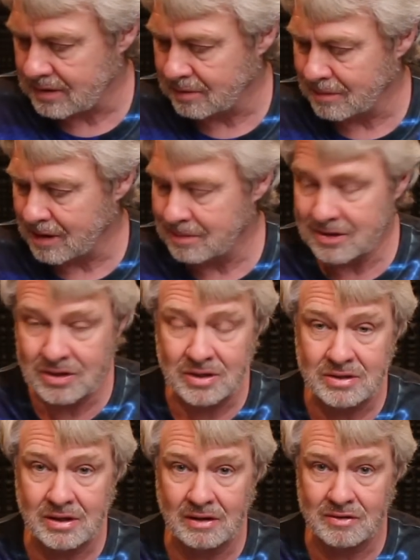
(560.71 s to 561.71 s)
there may be
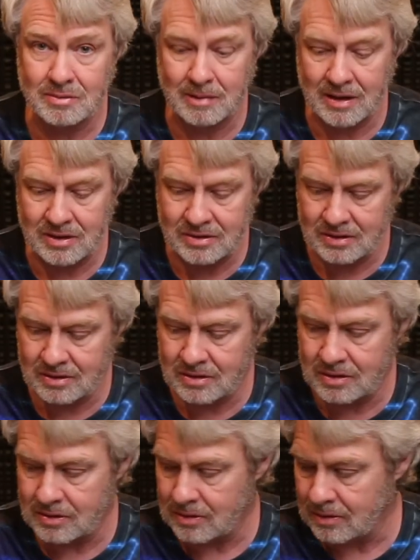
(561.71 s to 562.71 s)
just enough space to
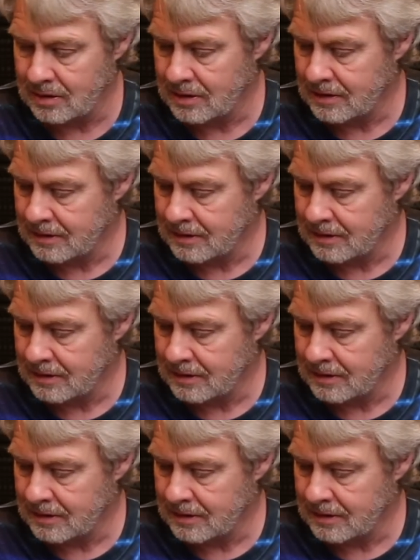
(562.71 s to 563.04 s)
do